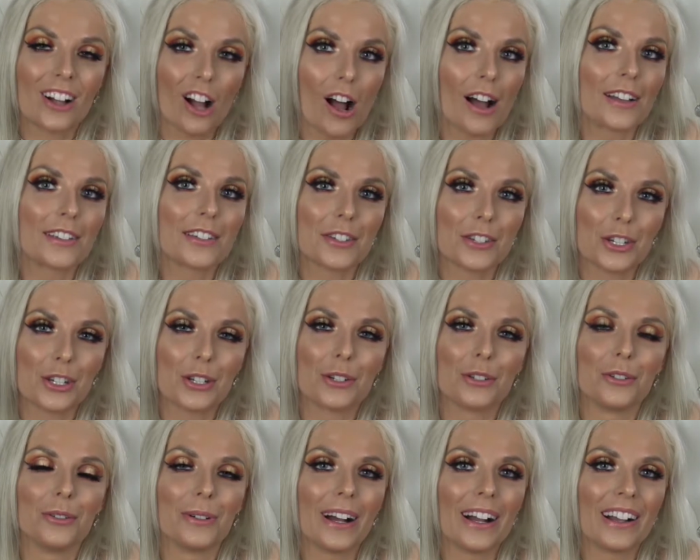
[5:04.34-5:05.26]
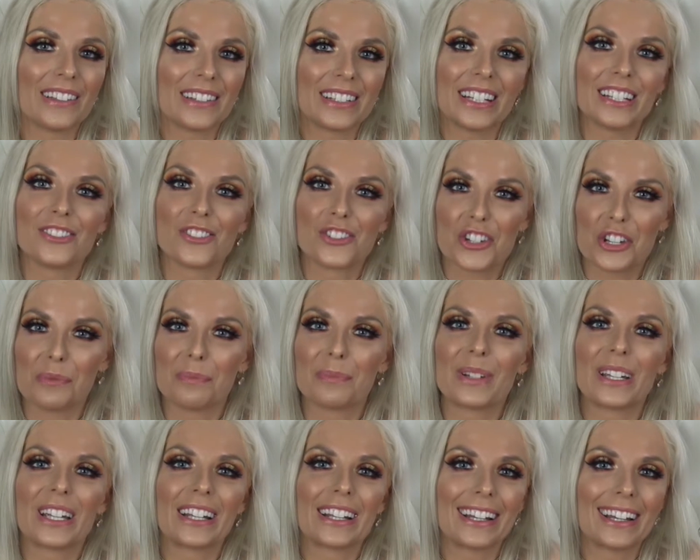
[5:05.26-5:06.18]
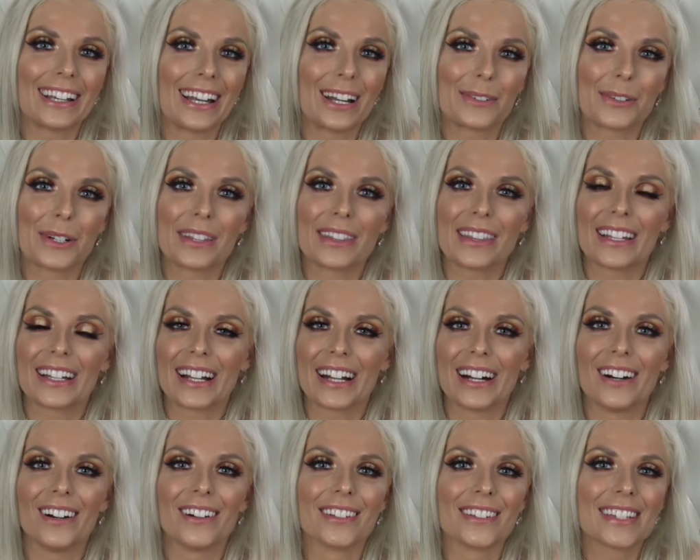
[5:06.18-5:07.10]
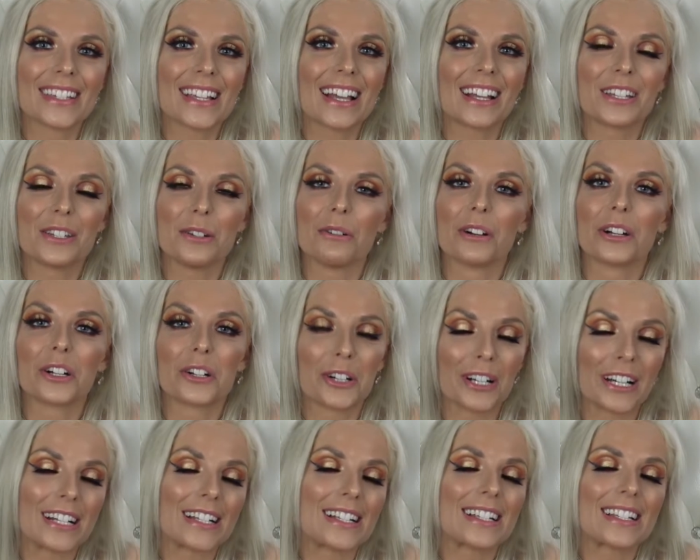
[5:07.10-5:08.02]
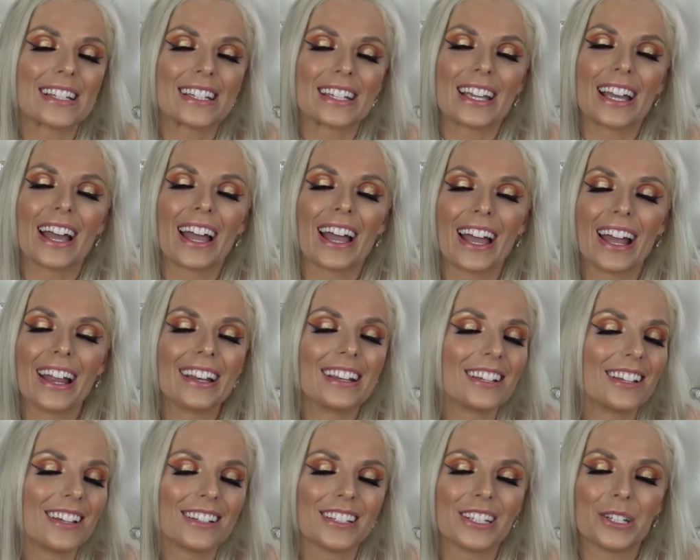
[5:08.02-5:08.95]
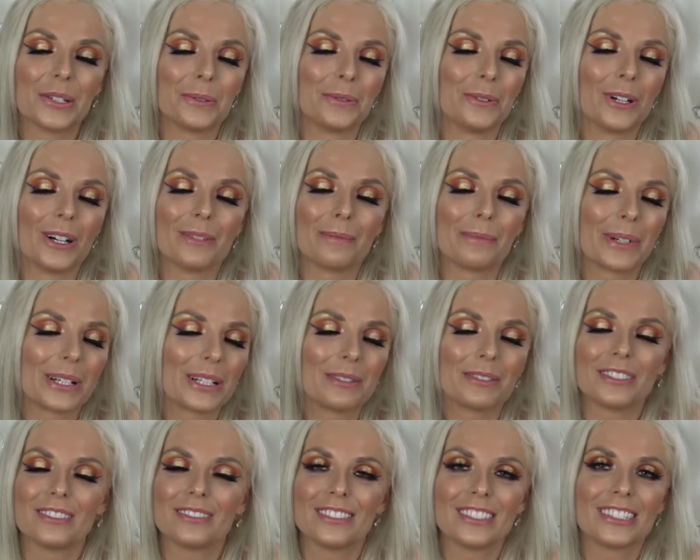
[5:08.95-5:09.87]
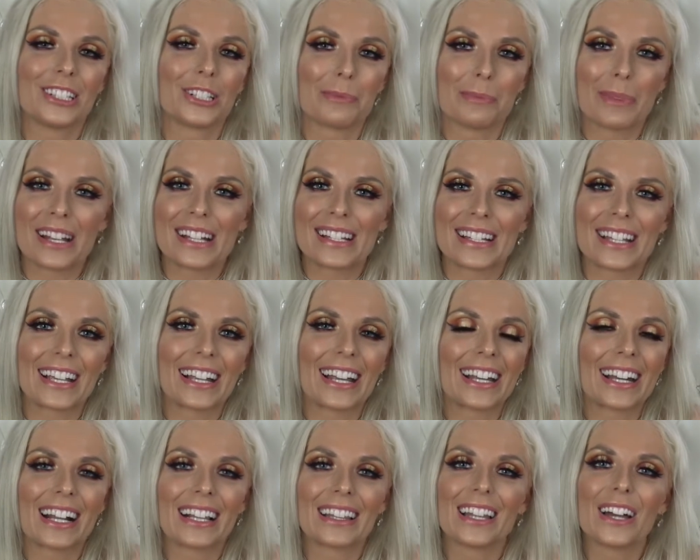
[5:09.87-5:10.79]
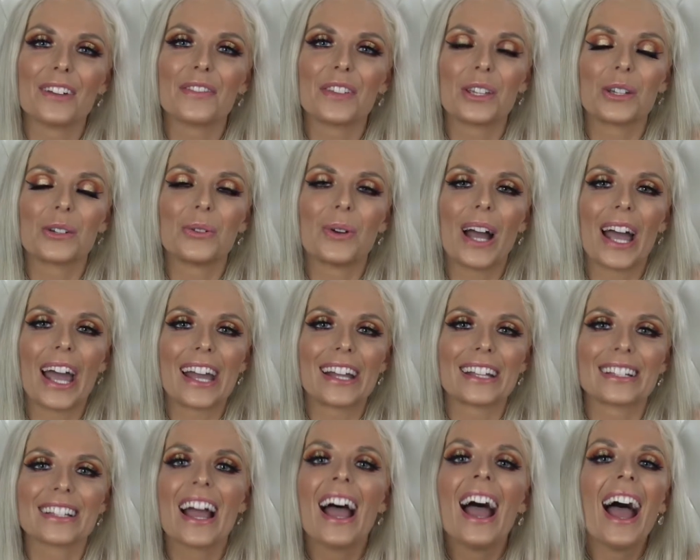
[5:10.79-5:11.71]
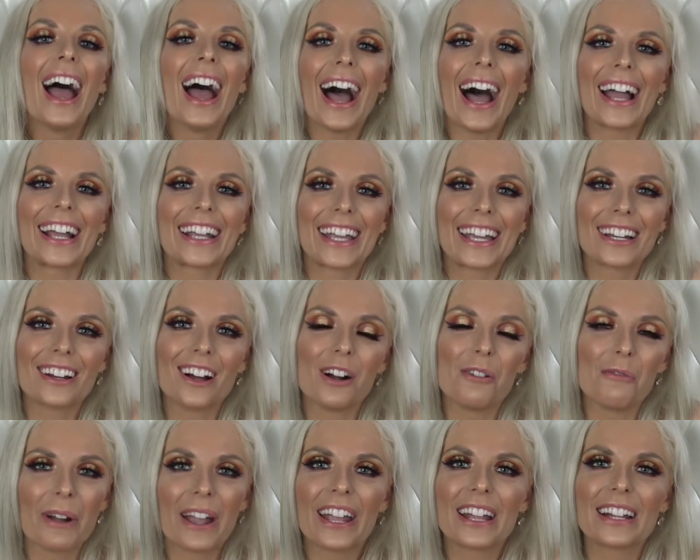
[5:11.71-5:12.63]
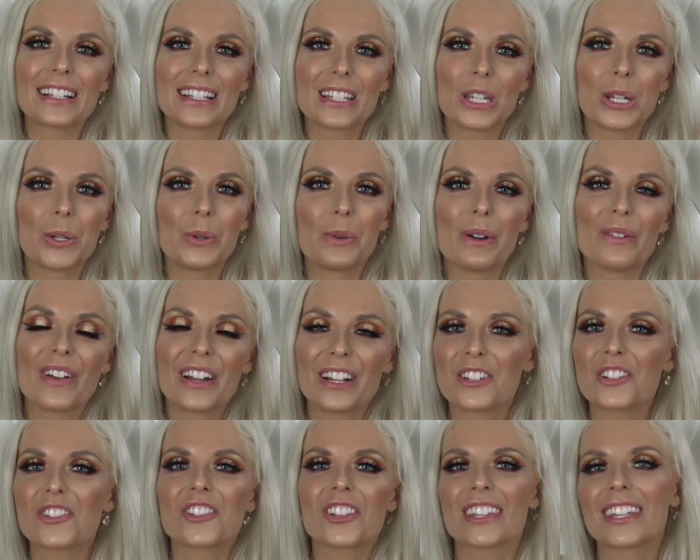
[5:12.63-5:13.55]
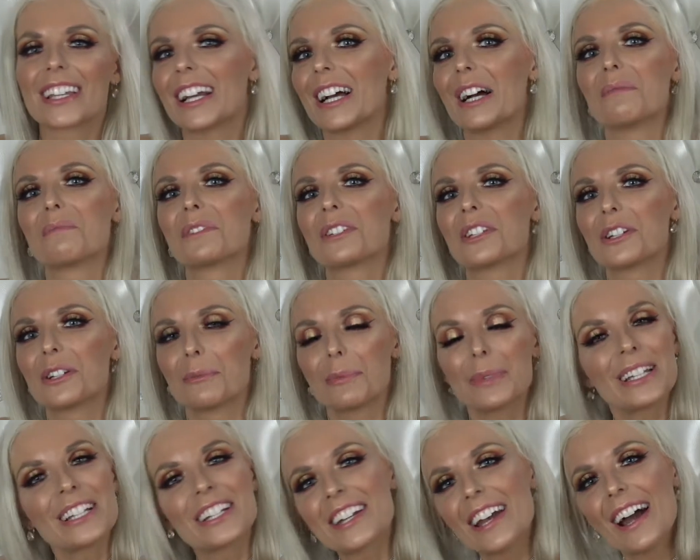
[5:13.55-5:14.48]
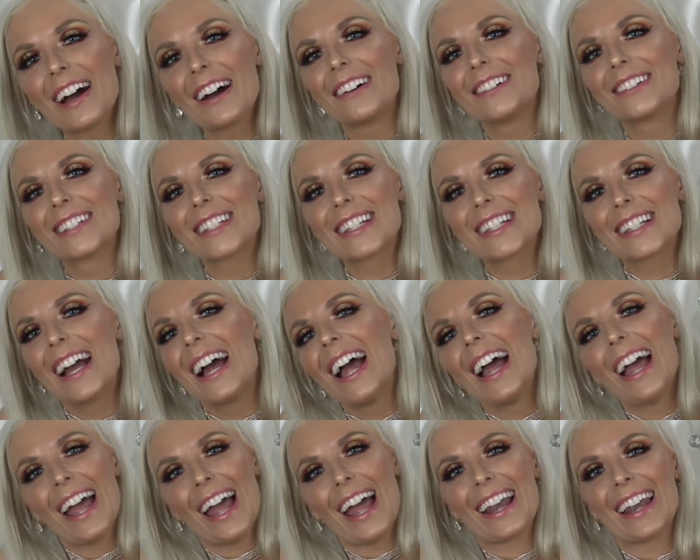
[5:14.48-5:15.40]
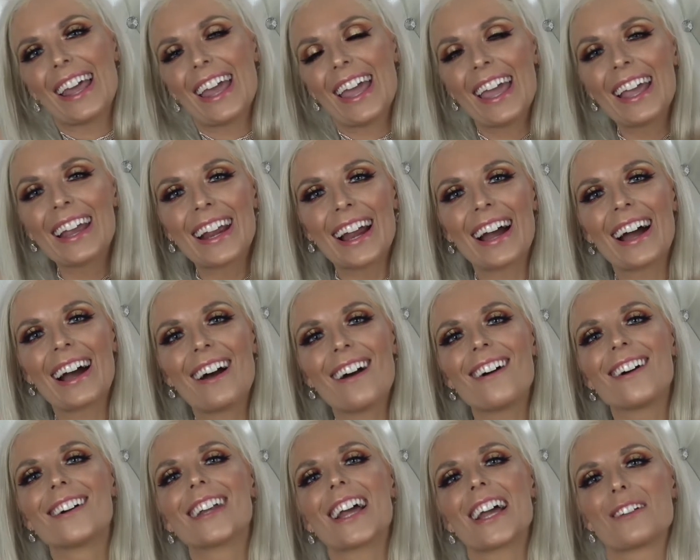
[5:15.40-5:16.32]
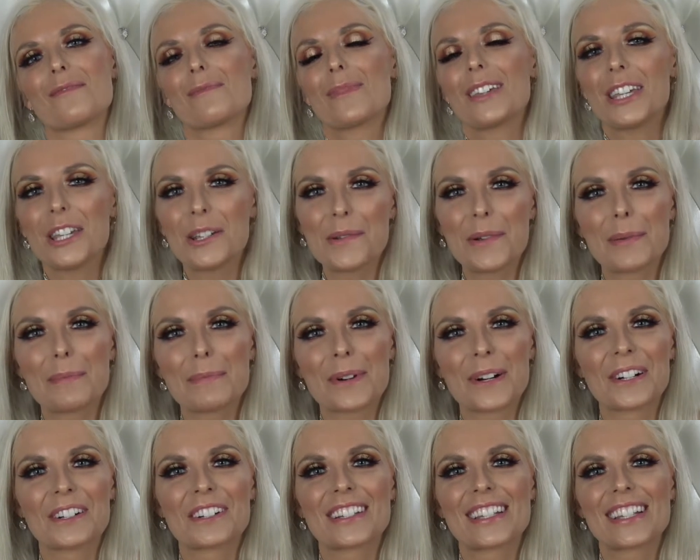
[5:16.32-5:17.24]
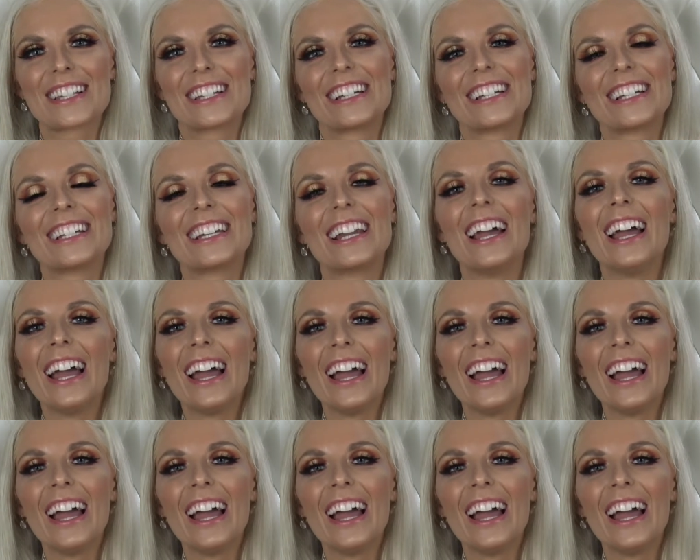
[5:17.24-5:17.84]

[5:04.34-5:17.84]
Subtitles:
cost you and shipping and everything else, and you are crazy, and you are, but you're amazing, and I love you, and I cannot wait to eventually come to your beach house and hang out and meet you in person.